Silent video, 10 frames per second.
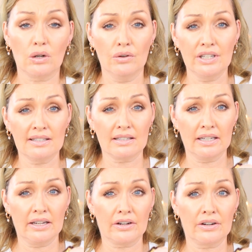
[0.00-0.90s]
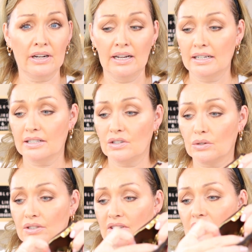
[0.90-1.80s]
coins in here, as
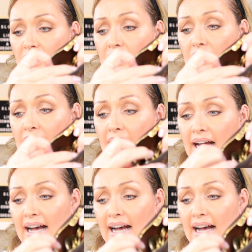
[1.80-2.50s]
you can see.